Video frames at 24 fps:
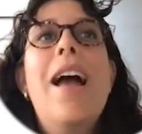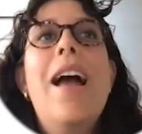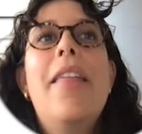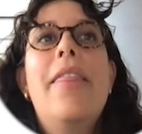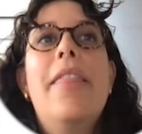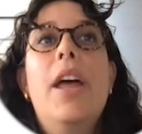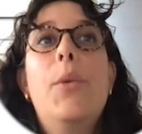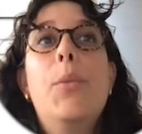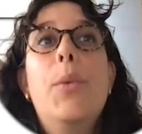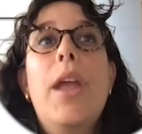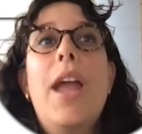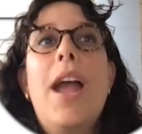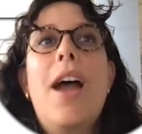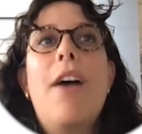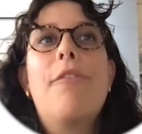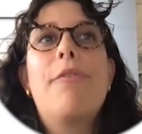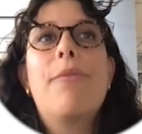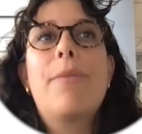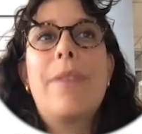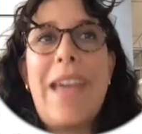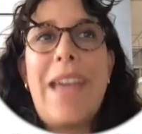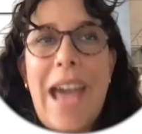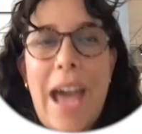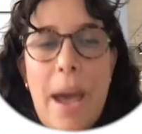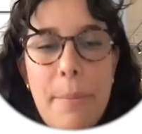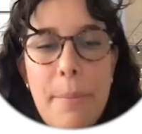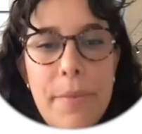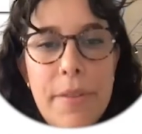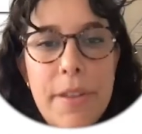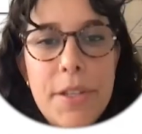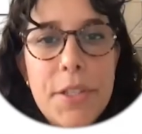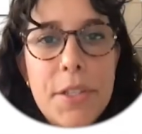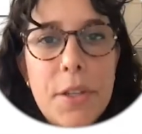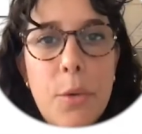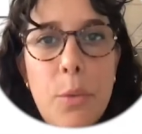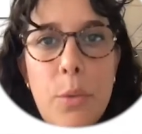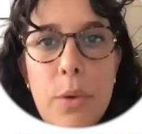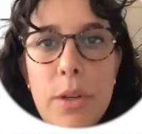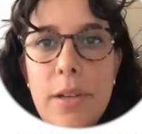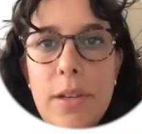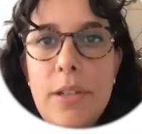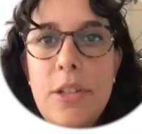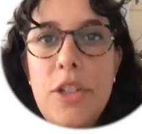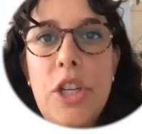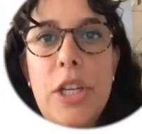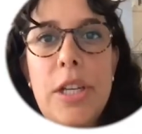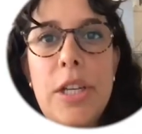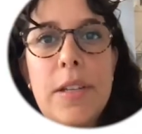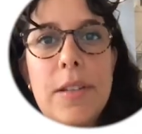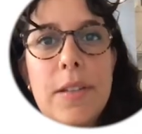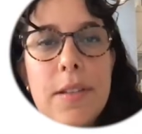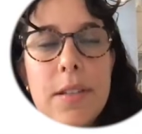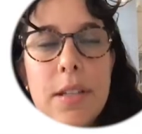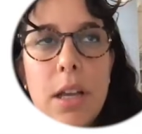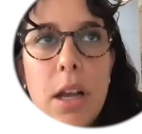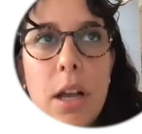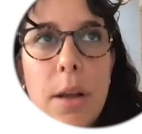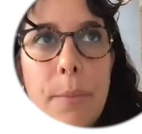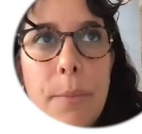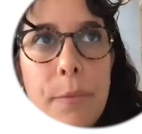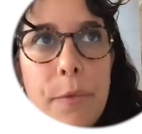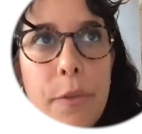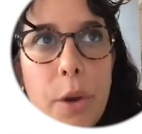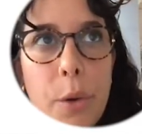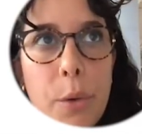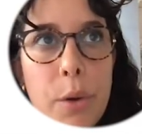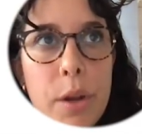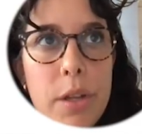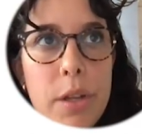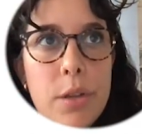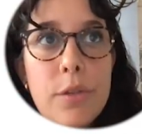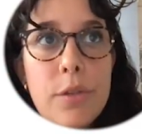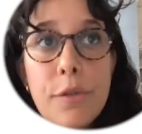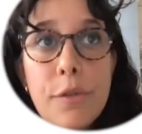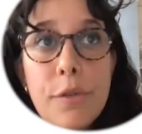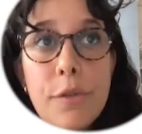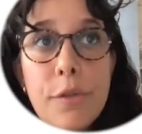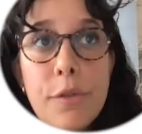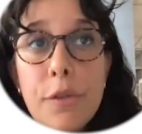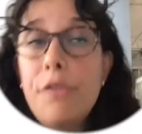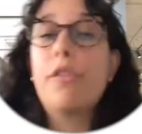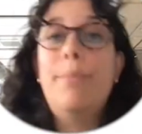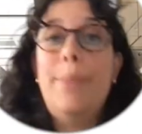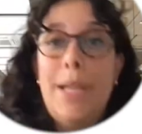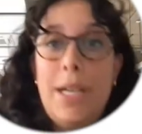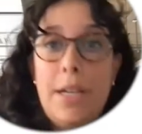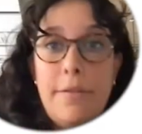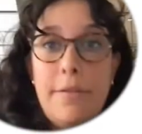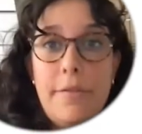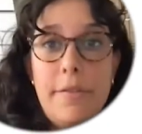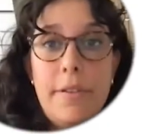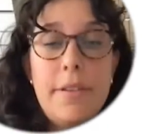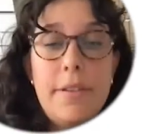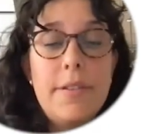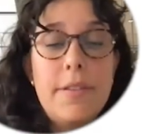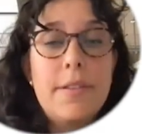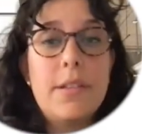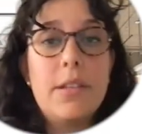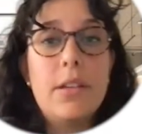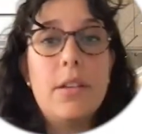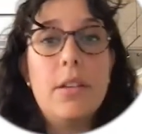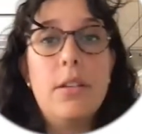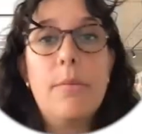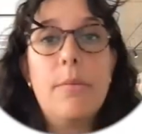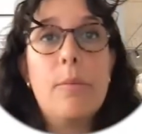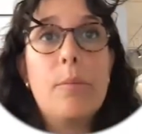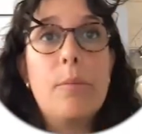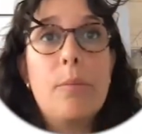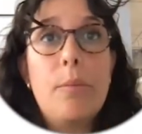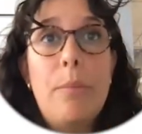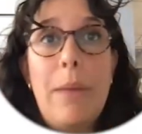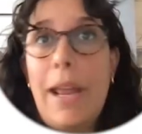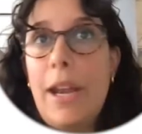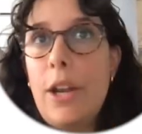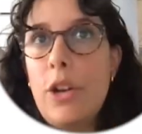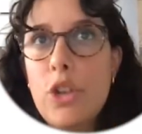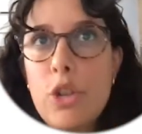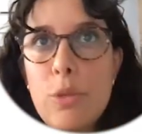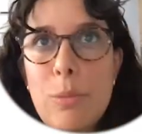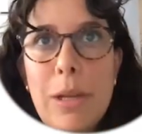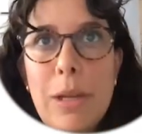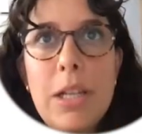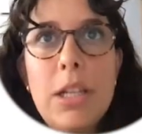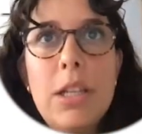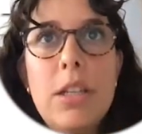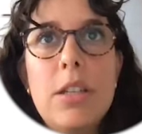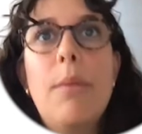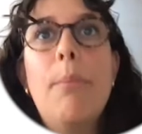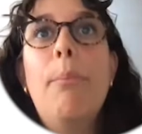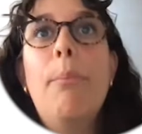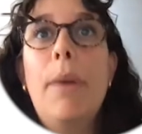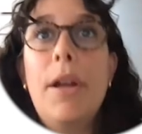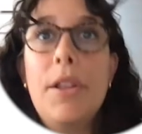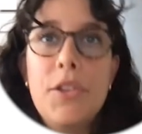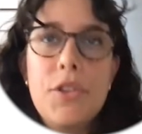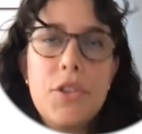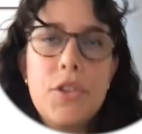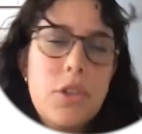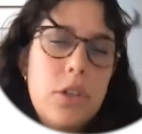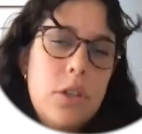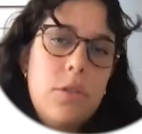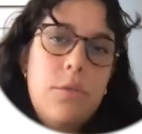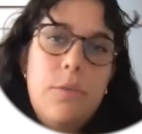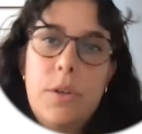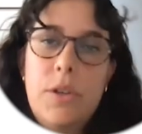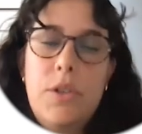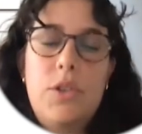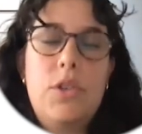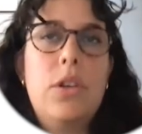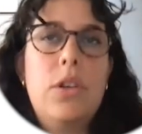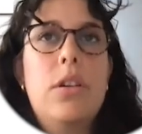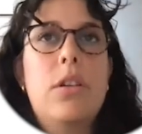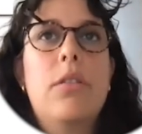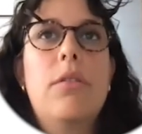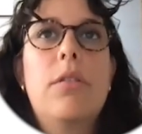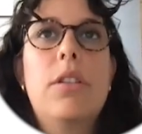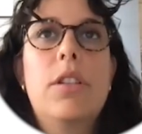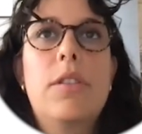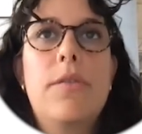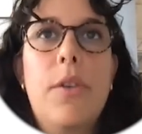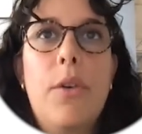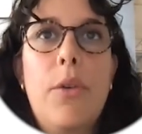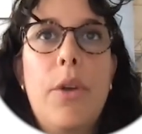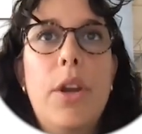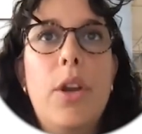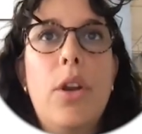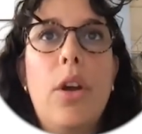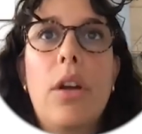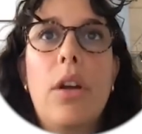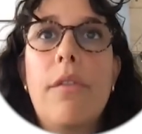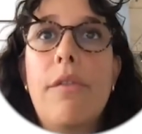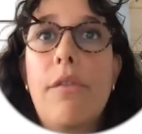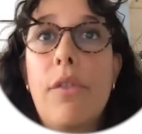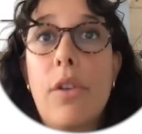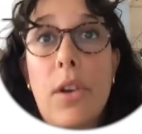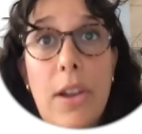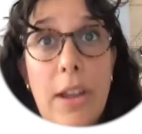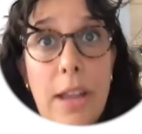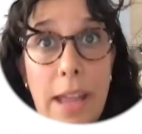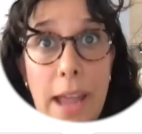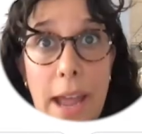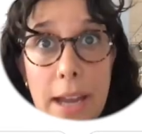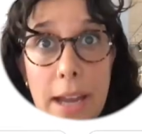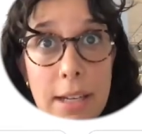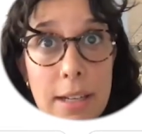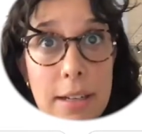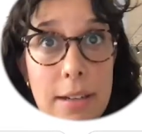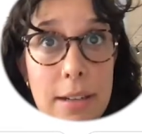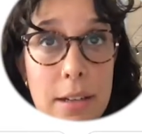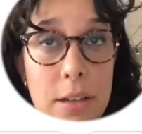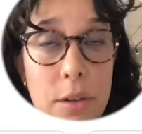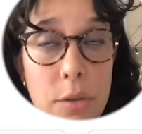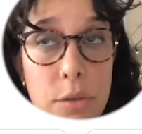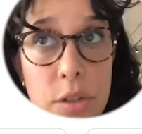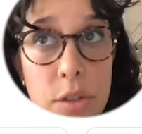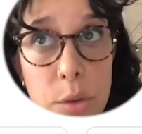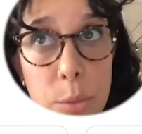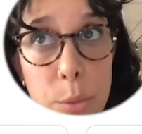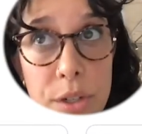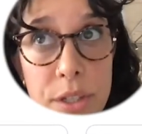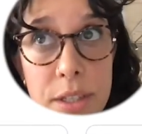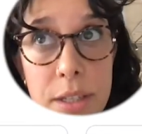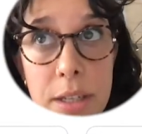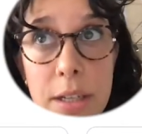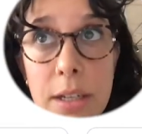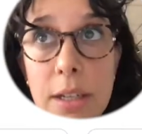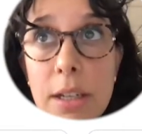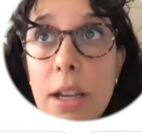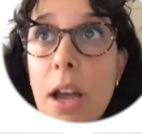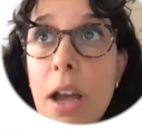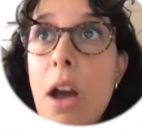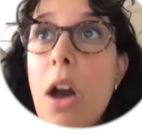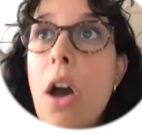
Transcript: Then we have CapDisk, which is very useful for benefits management. Monster, which is very known for candidate sourcing.